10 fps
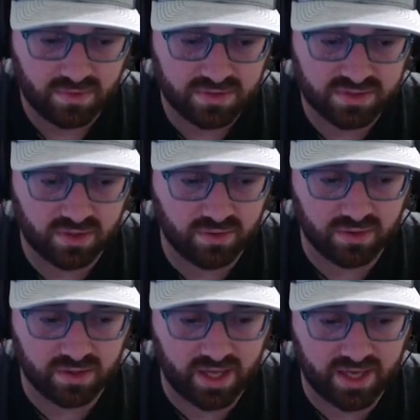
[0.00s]

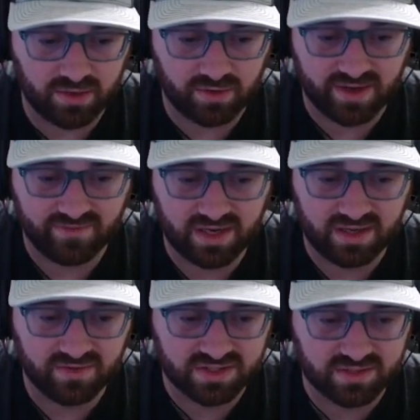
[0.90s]
So I don't have any
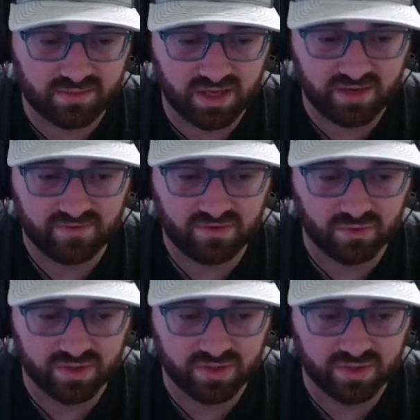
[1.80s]
of this in my inventory,